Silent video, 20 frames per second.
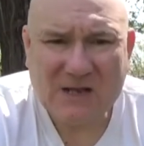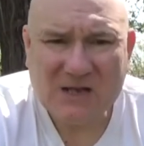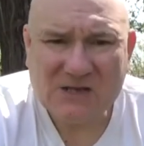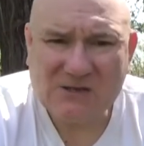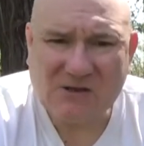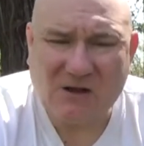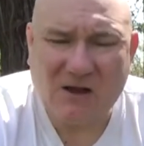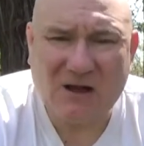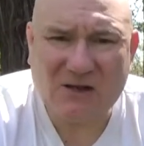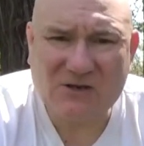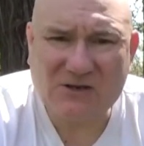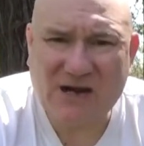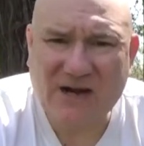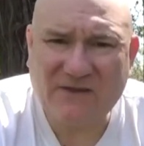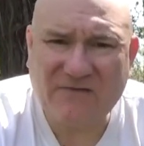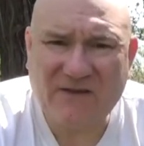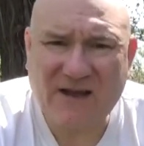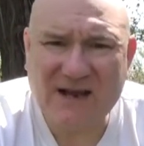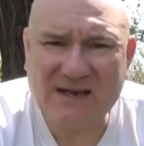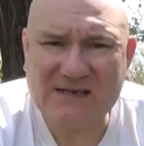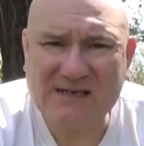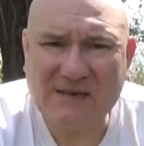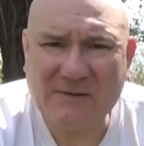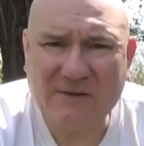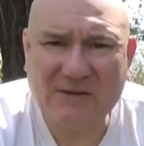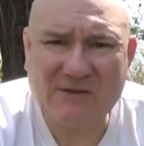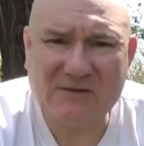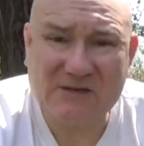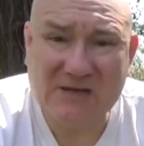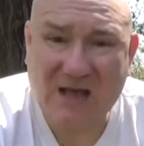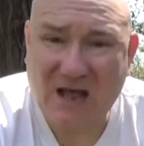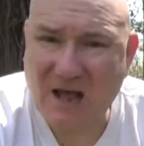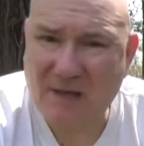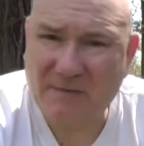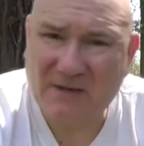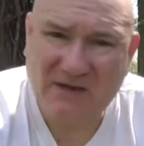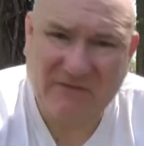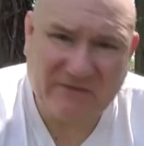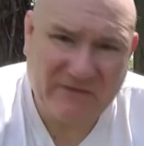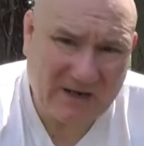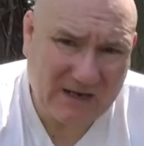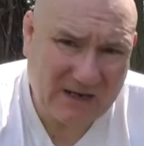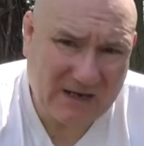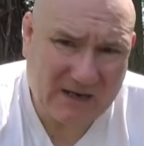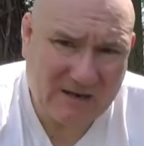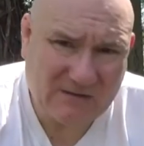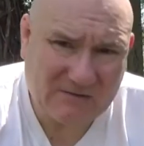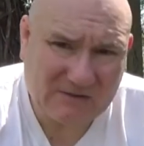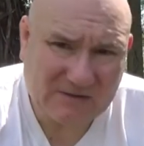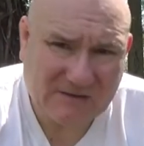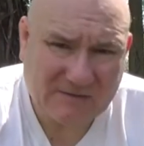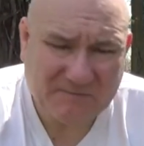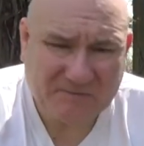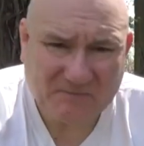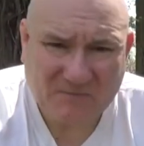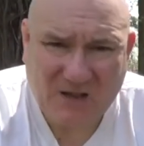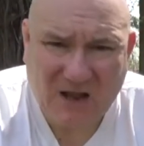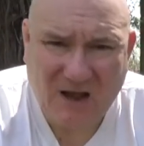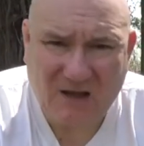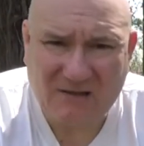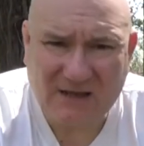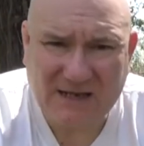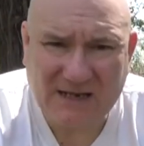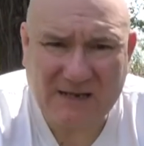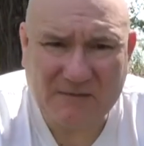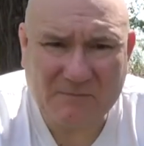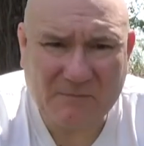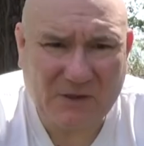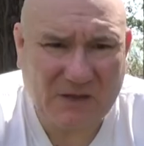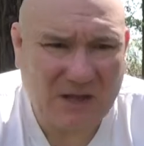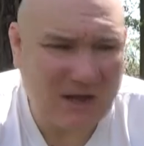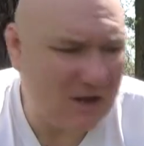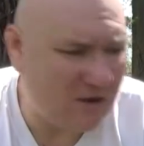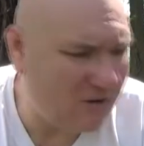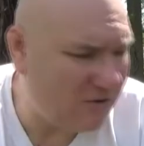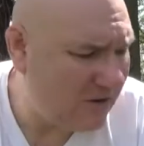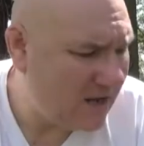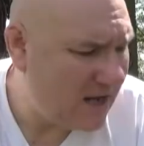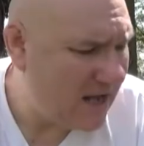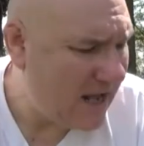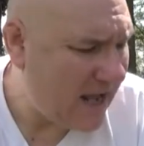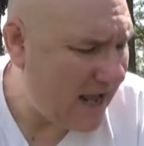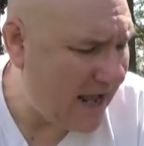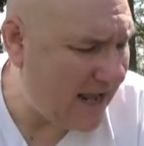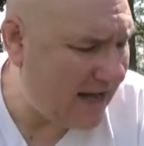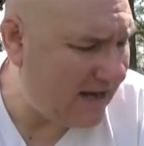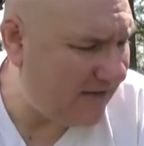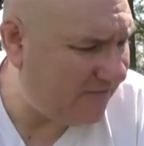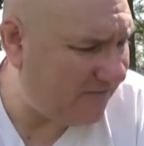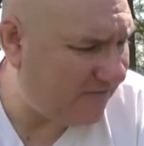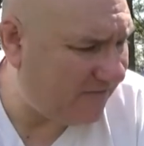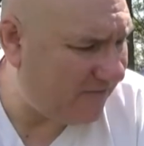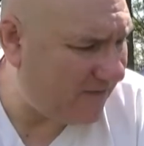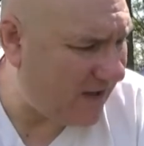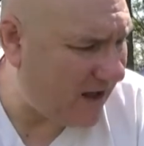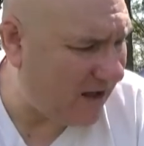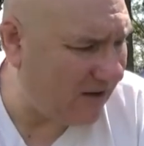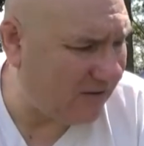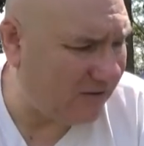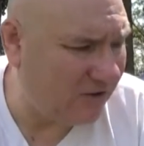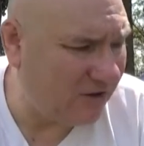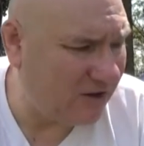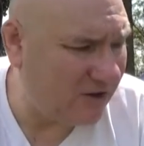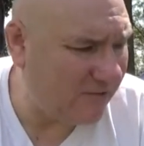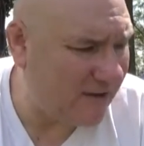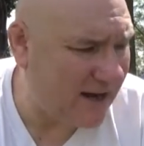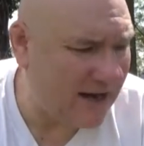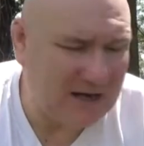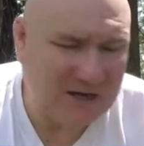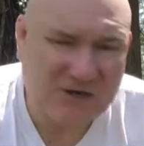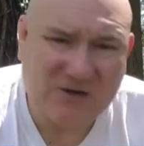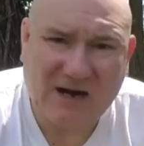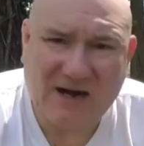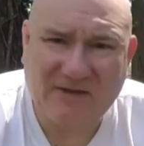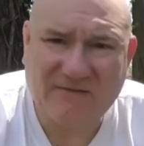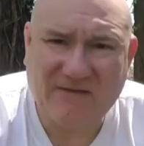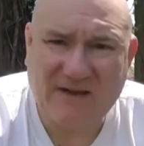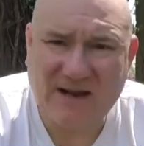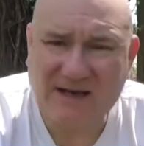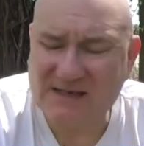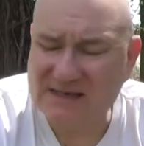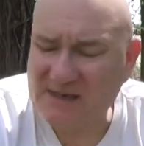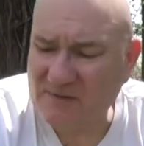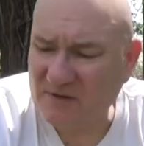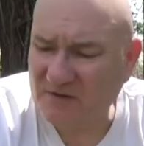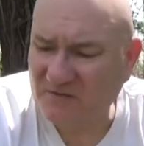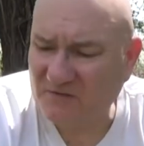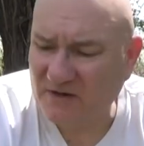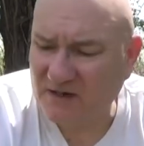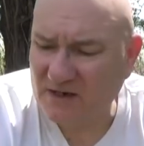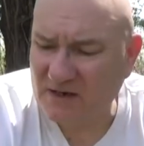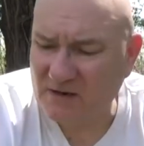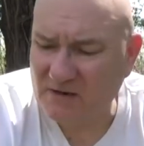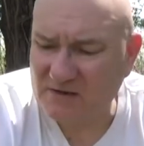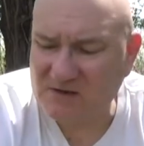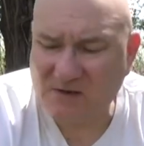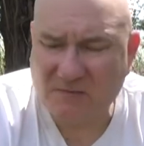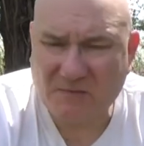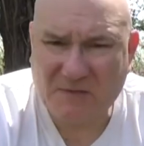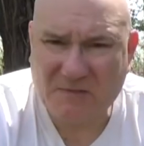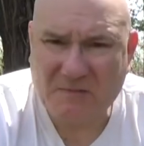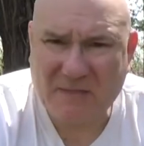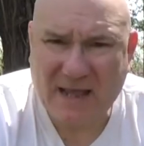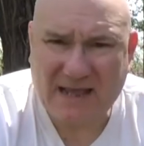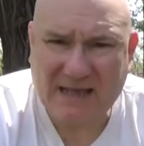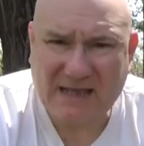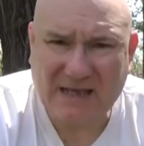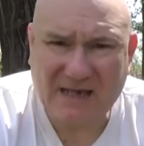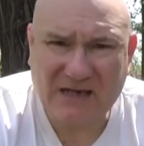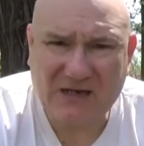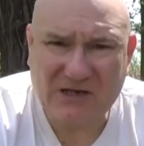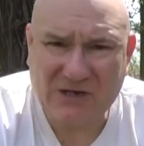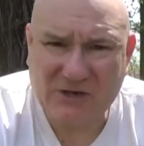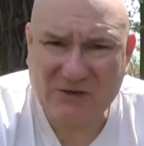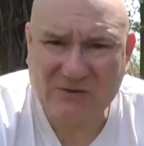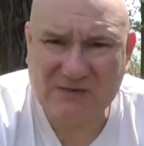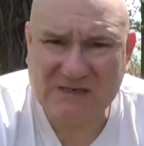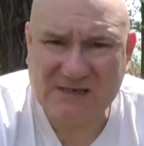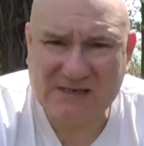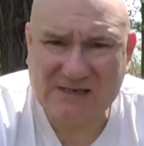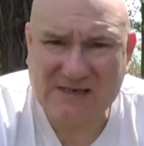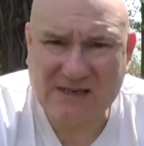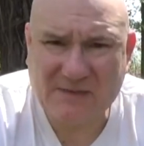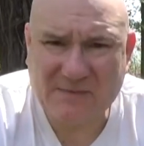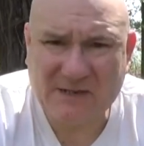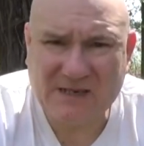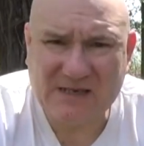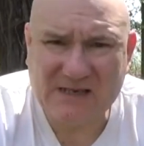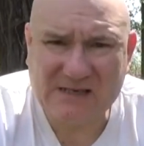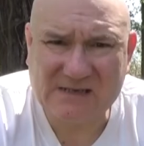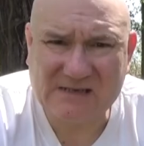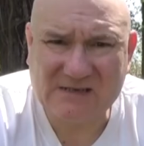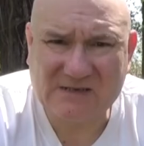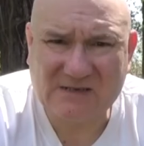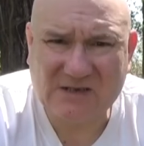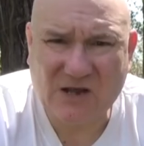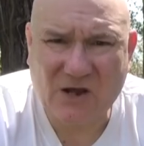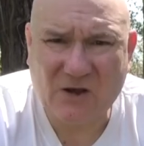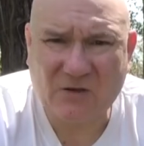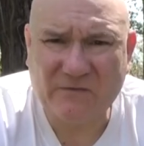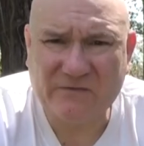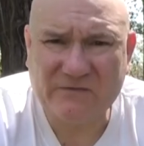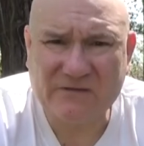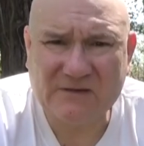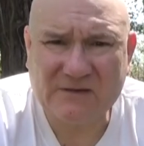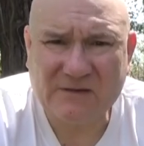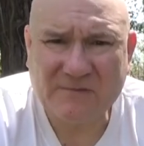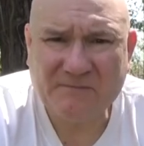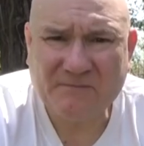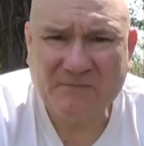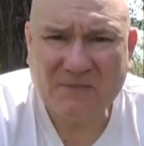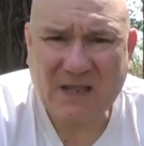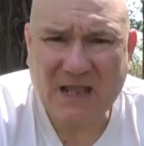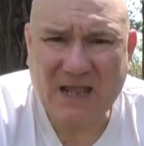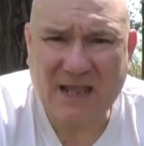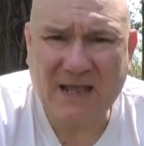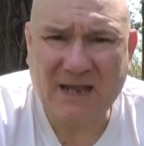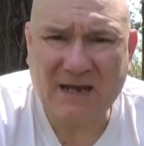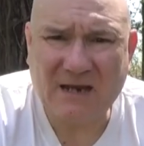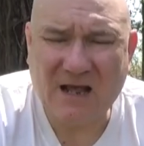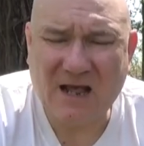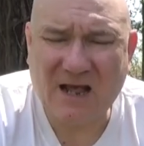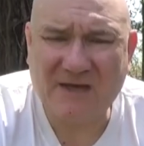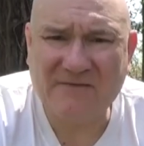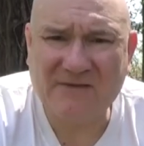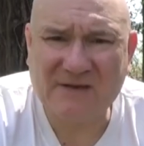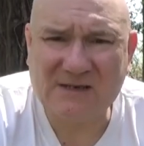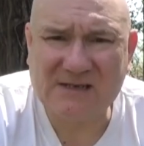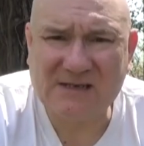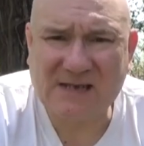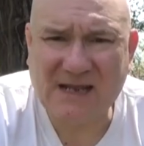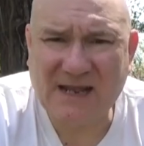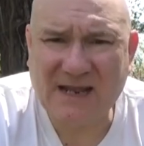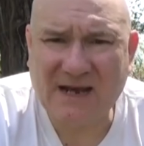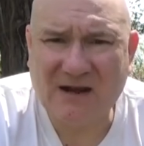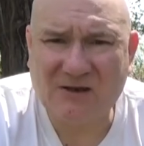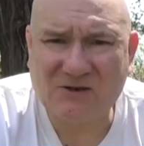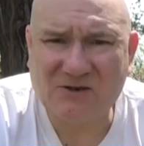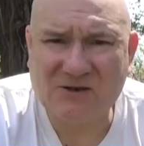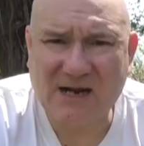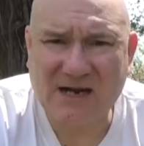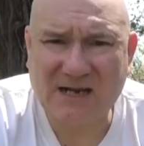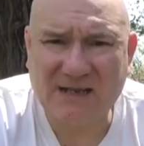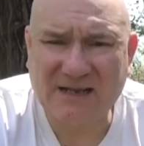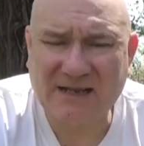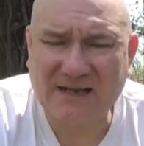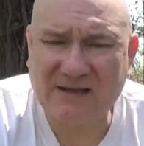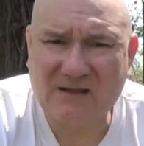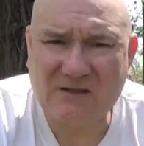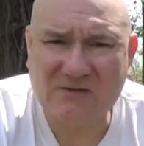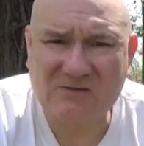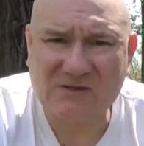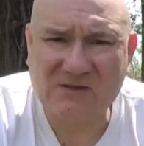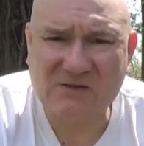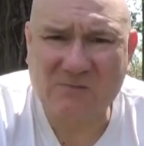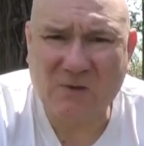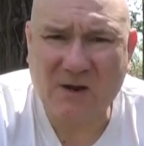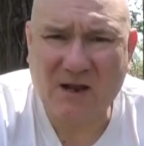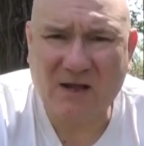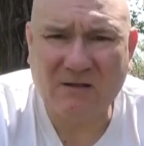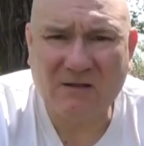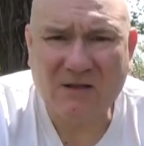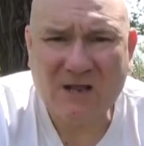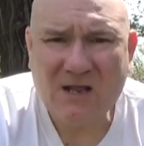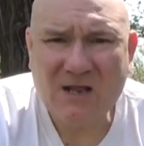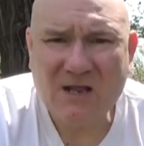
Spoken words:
So I'll try to find some of those comedy videos. I'll link them below. And if I'll look around and try to find some of the videos on me making and using some of these stoves and ovens, and I'll try to link those as well.